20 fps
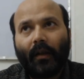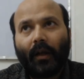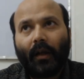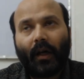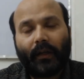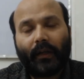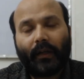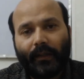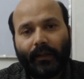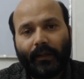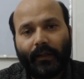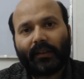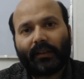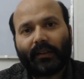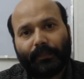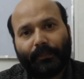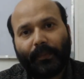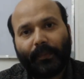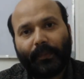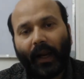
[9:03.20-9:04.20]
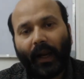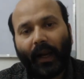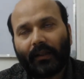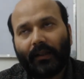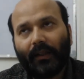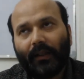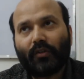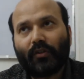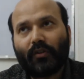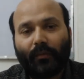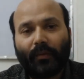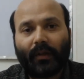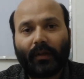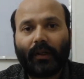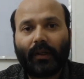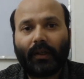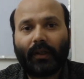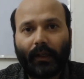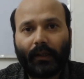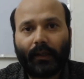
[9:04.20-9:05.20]
a rigorous practice over the
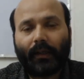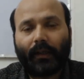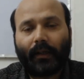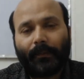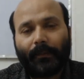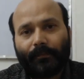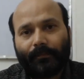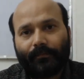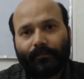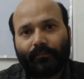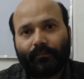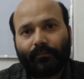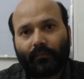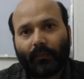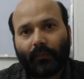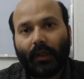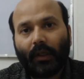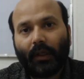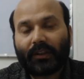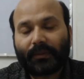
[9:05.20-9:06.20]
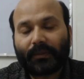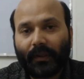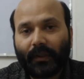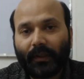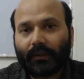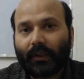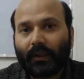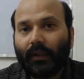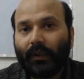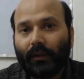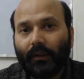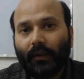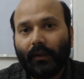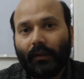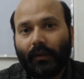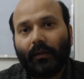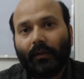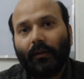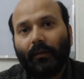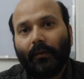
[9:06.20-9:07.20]
diagram, especially
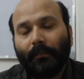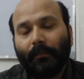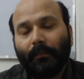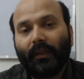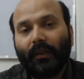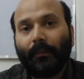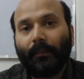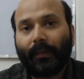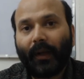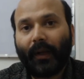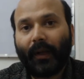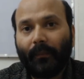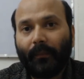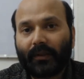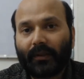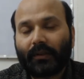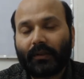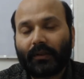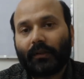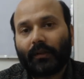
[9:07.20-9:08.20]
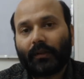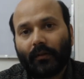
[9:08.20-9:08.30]
with the primates.